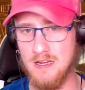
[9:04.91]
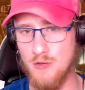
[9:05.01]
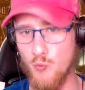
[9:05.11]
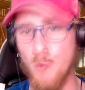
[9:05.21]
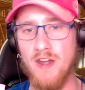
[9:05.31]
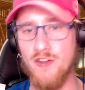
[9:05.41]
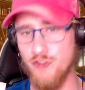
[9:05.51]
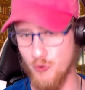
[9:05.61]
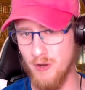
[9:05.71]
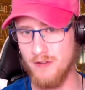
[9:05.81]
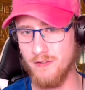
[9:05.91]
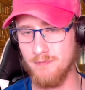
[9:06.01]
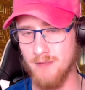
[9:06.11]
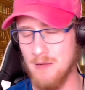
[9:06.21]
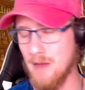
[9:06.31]
way to do it,
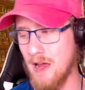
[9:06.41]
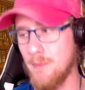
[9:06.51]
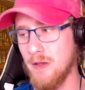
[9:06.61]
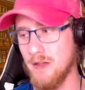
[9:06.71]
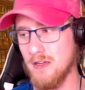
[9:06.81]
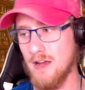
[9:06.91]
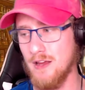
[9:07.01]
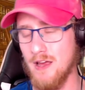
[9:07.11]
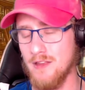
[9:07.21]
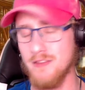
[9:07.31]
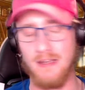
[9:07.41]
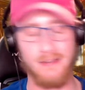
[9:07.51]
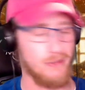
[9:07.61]
in my opinion, I think.